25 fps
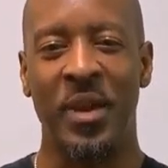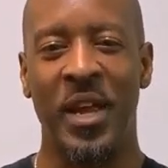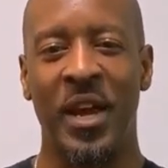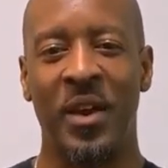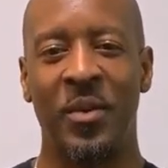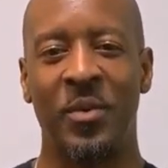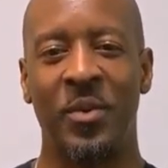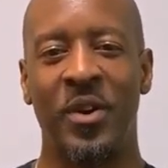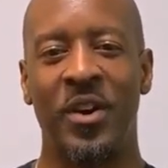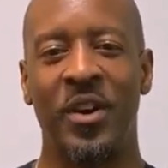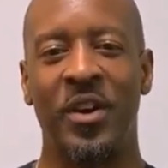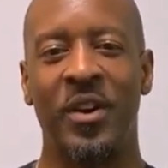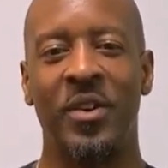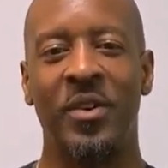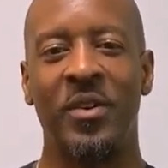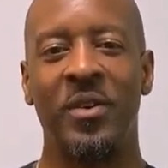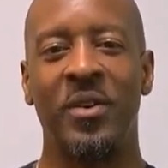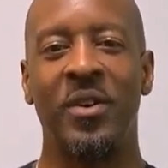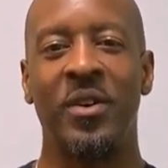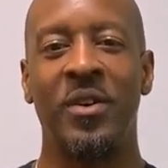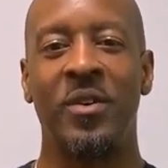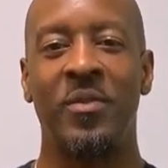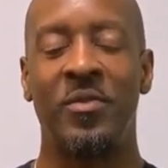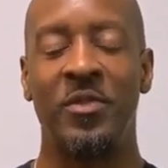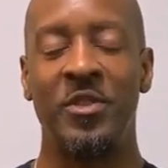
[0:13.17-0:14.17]

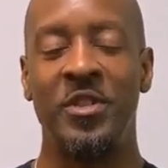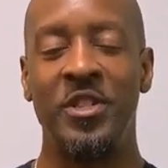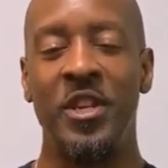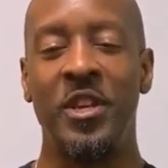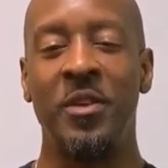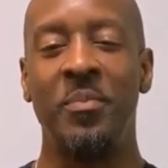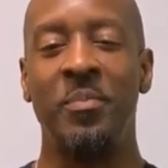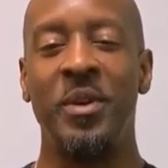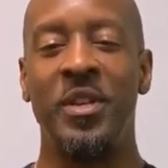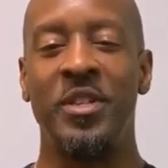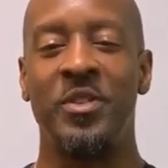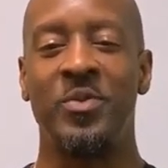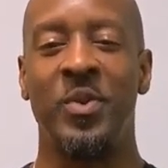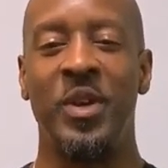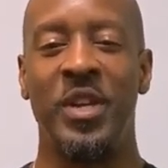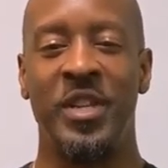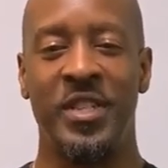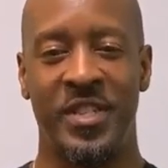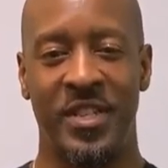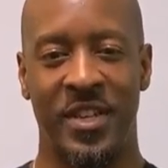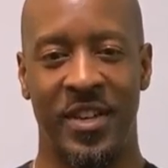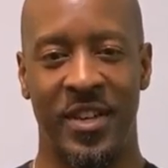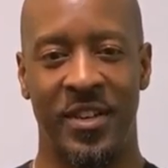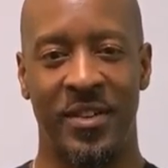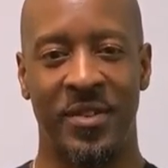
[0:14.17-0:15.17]
Blackwell of Virginia Beach
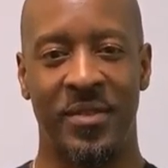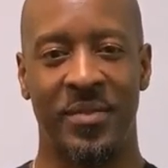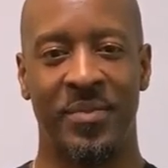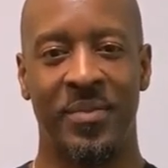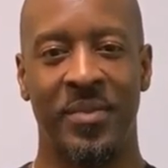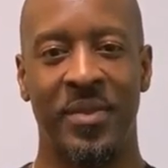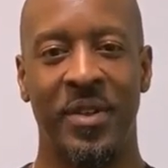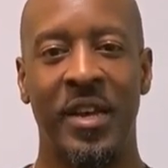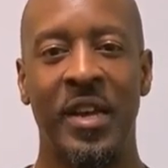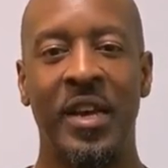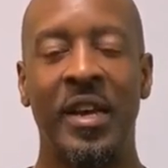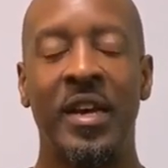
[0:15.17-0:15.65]
Wing Chun.